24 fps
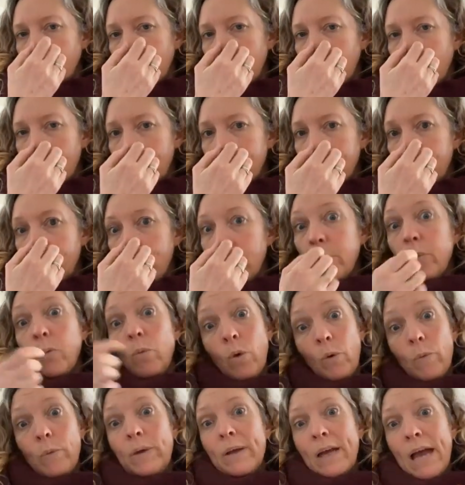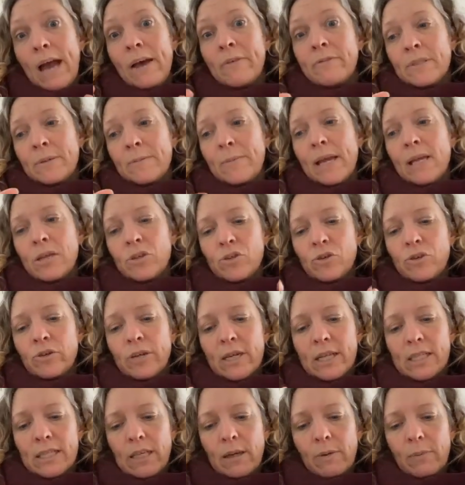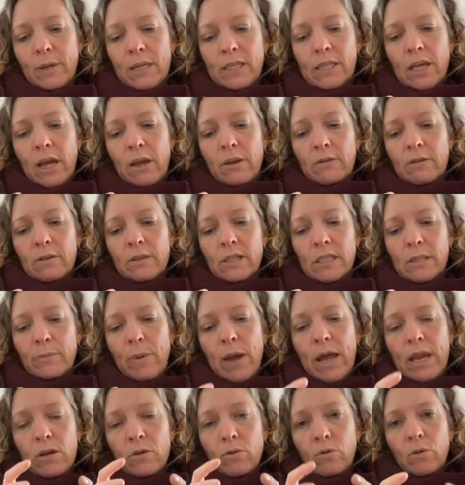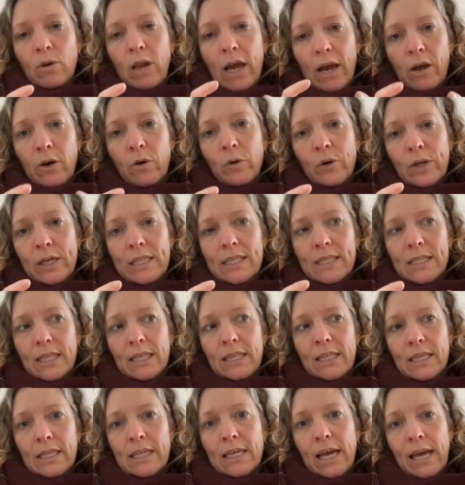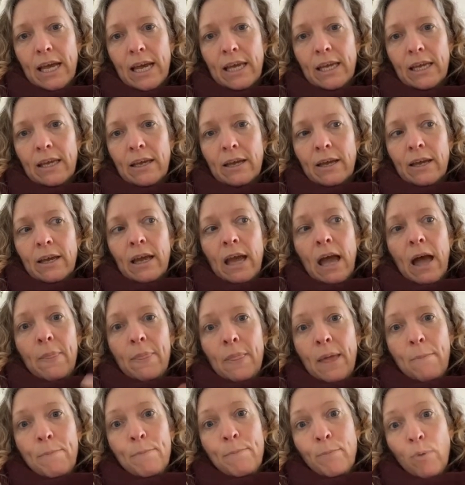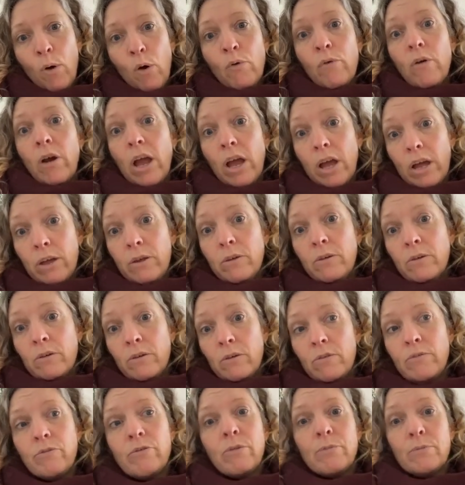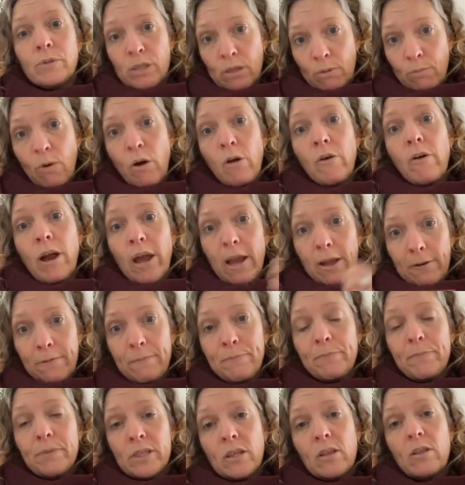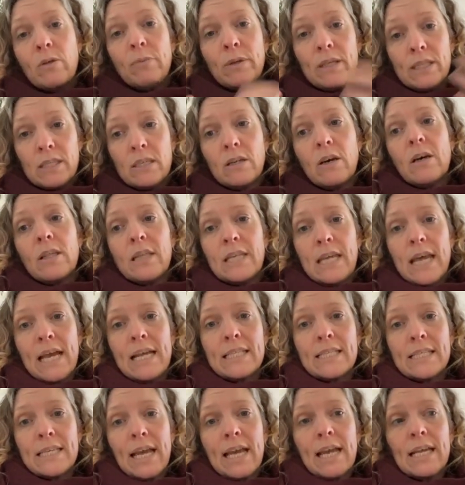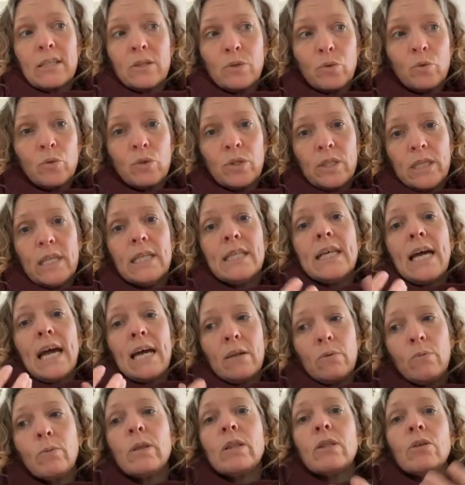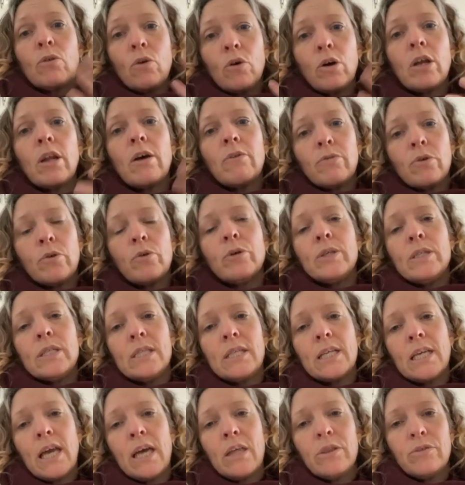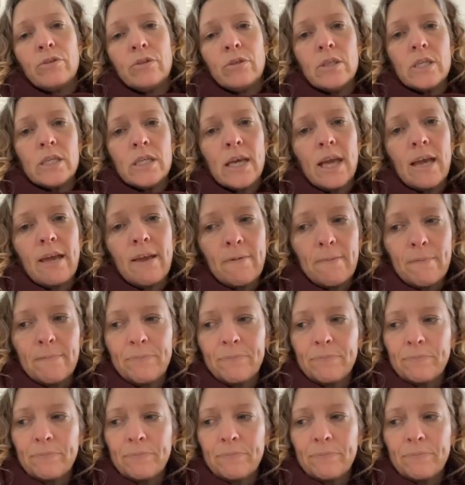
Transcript: But what we have to make sure is that we don't spend all our coins in the day and then borrow from tomorrow, so that we start the next day exhausted and with not enough coins to get through the day.